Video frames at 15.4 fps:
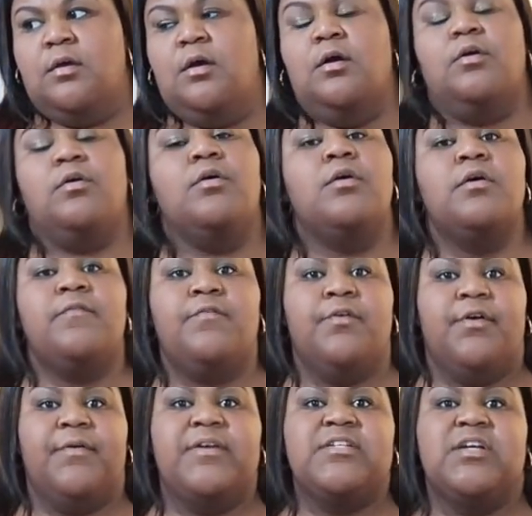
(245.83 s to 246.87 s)
Oh,
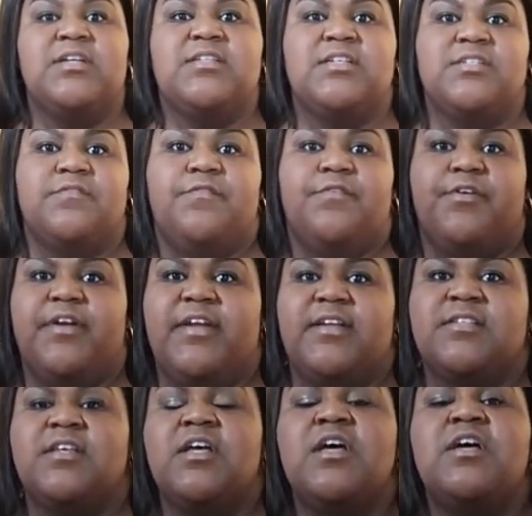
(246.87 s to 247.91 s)
Rashawn says a 4X.